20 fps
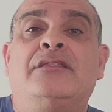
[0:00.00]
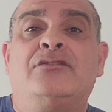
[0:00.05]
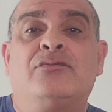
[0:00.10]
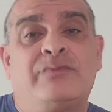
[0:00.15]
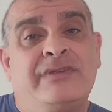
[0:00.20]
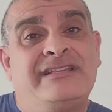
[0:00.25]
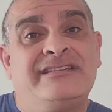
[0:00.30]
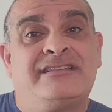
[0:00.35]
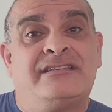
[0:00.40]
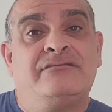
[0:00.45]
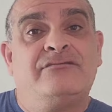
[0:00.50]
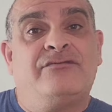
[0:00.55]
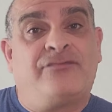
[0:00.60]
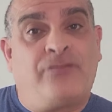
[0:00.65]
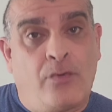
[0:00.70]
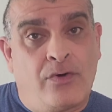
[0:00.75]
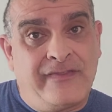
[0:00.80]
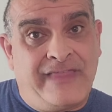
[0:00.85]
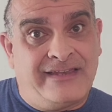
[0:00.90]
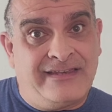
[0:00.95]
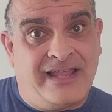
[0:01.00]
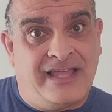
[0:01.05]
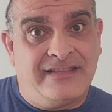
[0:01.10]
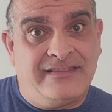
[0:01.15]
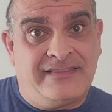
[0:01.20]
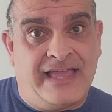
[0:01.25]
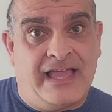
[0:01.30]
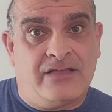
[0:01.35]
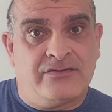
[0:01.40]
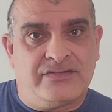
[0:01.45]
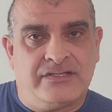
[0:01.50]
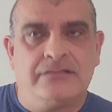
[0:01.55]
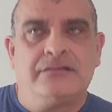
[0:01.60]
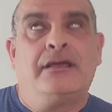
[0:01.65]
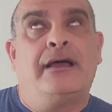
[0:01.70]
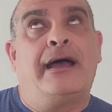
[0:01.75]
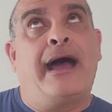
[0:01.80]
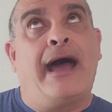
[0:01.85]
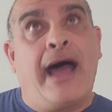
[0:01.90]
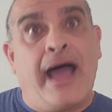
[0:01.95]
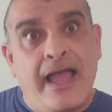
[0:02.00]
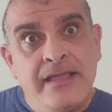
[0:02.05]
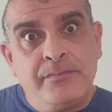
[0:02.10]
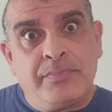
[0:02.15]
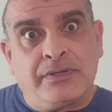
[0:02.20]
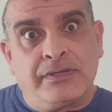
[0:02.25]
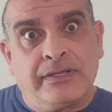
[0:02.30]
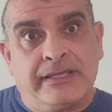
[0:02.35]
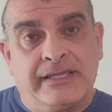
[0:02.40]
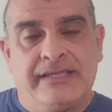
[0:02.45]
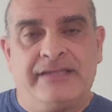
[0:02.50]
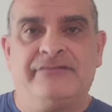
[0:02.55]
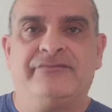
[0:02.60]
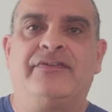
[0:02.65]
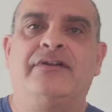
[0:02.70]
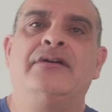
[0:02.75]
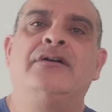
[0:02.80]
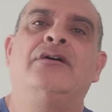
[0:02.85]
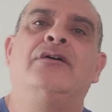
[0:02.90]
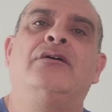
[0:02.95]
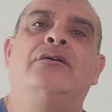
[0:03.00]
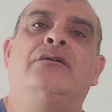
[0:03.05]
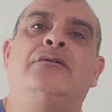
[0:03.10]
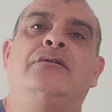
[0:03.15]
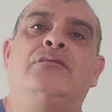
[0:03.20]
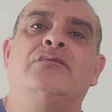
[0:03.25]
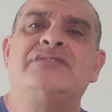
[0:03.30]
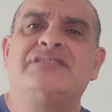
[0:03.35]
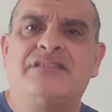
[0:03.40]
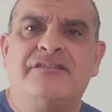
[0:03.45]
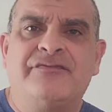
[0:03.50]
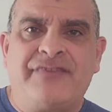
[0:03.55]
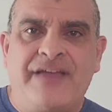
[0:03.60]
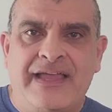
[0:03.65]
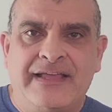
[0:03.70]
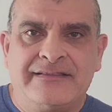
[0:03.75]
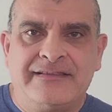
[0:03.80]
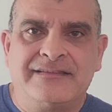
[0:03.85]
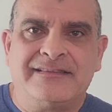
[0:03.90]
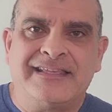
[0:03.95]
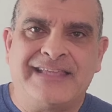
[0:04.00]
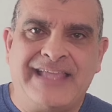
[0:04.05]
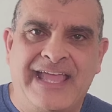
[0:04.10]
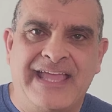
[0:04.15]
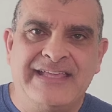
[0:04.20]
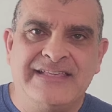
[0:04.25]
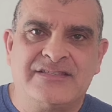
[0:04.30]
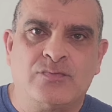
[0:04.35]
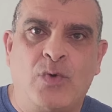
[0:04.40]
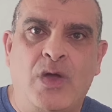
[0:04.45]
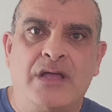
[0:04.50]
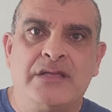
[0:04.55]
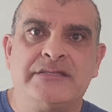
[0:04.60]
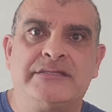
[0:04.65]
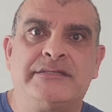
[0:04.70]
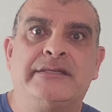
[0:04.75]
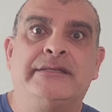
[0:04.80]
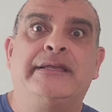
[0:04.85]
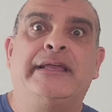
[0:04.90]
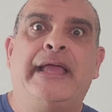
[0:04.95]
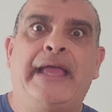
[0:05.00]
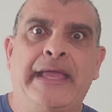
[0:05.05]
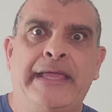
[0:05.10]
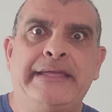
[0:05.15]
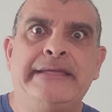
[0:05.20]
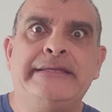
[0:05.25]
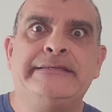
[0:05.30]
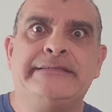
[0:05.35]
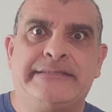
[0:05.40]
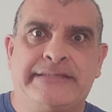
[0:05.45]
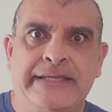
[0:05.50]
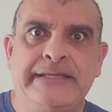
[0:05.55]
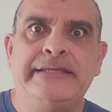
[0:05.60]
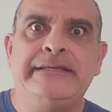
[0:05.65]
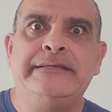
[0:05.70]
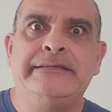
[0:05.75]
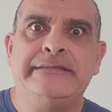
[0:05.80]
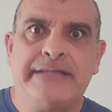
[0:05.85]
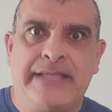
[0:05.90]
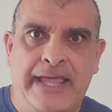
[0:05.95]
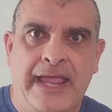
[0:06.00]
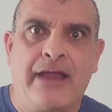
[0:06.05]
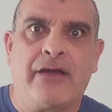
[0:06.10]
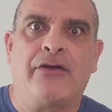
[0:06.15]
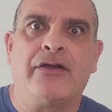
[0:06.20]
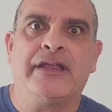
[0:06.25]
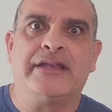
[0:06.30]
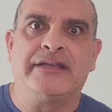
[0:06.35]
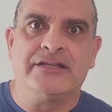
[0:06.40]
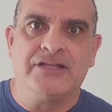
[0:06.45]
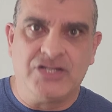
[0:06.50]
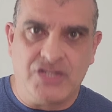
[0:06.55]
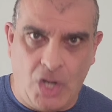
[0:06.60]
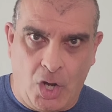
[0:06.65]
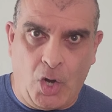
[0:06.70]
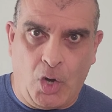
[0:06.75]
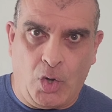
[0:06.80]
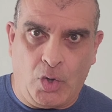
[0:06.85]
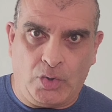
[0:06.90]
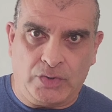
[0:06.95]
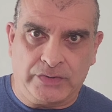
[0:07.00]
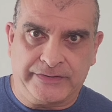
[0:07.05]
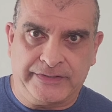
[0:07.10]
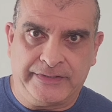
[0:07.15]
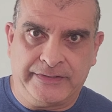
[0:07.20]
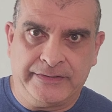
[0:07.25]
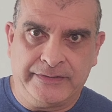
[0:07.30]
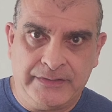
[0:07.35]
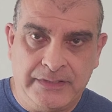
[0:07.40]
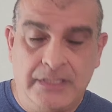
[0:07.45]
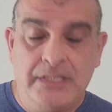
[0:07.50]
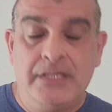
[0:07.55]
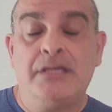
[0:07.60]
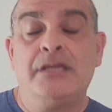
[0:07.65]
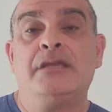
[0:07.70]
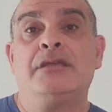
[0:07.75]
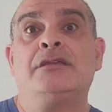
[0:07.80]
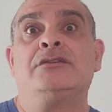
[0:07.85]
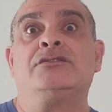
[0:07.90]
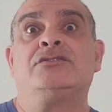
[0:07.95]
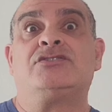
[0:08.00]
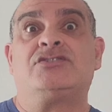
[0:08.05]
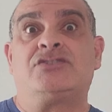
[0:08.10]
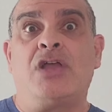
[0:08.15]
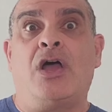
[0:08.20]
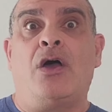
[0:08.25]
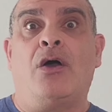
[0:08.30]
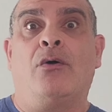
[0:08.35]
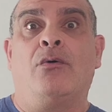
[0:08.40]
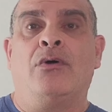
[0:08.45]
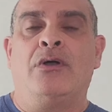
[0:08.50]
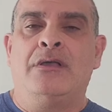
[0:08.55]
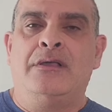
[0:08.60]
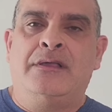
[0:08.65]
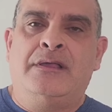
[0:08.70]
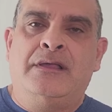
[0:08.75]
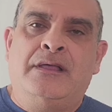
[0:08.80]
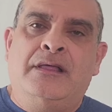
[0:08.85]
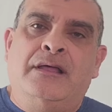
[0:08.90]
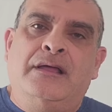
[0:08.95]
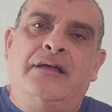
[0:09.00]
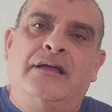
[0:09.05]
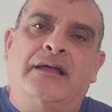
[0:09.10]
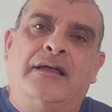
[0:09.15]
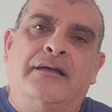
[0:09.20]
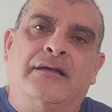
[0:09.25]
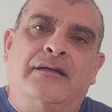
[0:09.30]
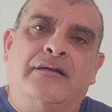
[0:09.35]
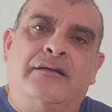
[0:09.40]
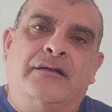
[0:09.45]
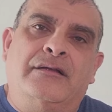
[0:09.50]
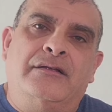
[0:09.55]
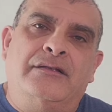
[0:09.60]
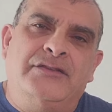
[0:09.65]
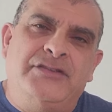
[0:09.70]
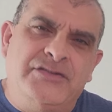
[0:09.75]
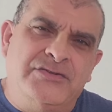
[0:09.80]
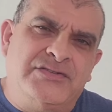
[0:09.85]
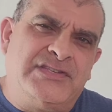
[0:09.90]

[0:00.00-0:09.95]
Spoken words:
the reason for that $9,000, I believe, was the fact that the case was 18 karat gold. So, you